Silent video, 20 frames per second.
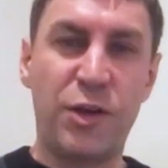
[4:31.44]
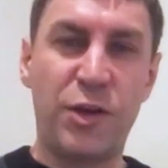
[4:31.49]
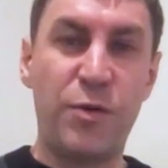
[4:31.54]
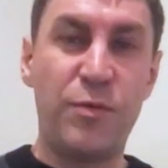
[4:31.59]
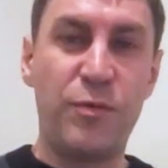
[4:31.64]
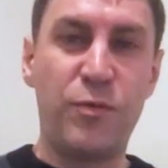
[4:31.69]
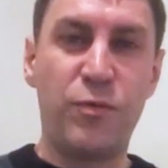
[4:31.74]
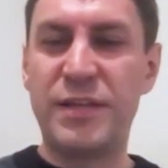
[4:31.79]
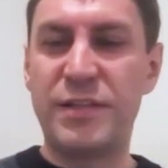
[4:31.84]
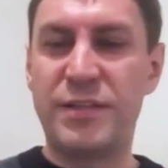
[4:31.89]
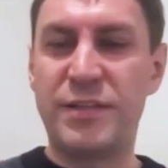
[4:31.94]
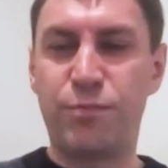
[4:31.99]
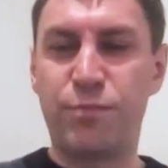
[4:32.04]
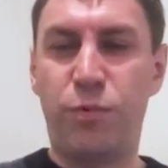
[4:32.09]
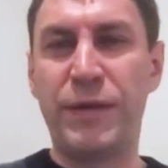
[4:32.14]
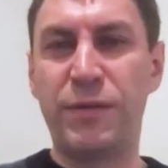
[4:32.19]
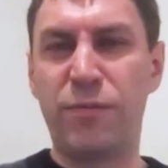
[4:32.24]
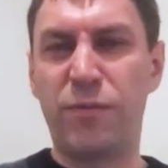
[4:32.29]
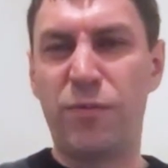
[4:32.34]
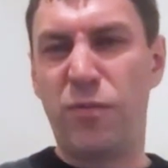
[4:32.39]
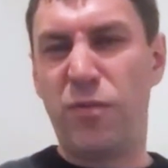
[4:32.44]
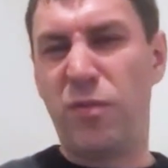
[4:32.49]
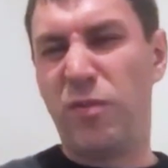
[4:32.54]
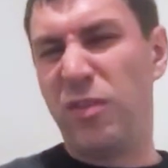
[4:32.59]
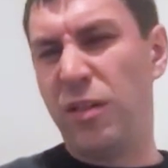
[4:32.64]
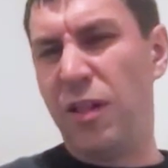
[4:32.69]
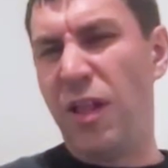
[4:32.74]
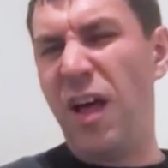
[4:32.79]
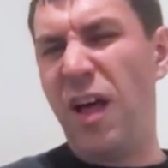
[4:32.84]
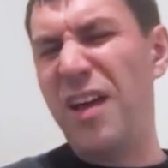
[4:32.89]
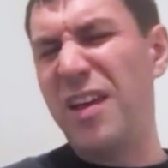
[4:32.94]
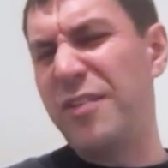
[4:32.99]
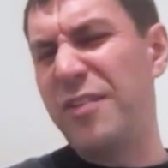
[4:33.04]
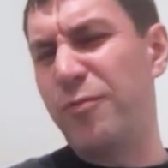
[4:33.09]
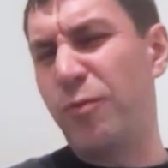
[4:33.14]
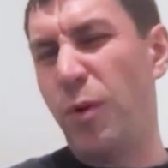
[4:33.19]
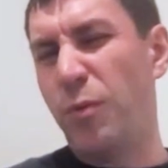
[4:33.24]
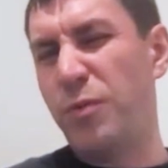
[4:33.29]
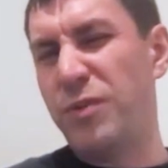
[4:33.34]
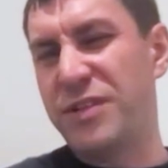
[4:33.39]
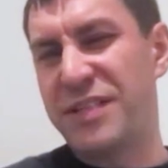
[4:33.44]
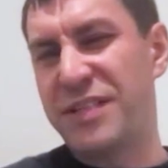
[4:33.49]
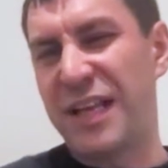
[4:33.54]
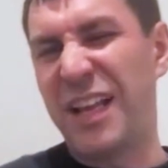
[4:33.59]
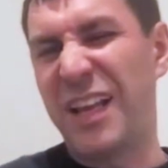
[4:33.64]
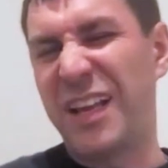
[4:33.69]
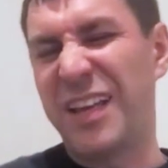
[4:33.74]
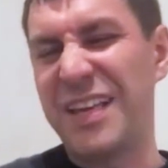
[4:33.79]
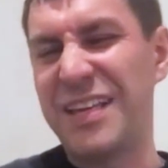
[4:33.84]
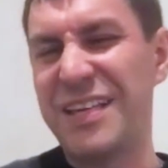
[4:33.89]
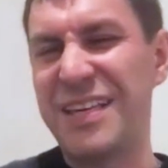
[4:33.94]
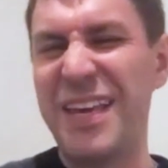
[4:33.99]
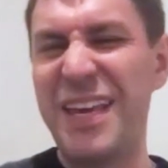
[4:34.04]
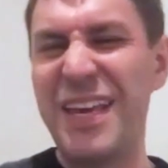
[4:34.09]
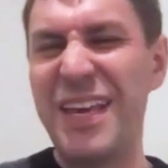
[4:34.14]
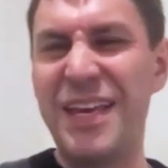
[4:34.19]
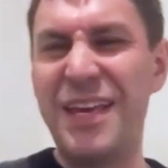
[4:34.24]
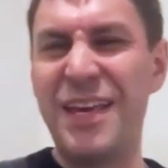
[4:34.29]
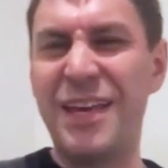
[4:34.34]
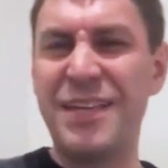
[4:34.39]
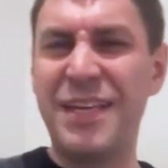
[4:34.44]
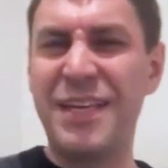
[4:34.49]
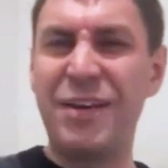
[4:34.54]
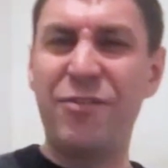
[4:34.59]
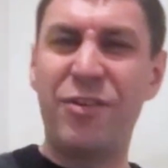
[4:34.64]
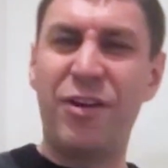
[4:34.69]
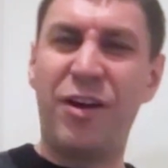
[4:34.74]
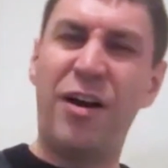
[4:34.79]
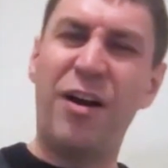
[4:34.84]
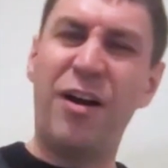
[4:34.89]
So it's been live, what would you say, like a year, a year and a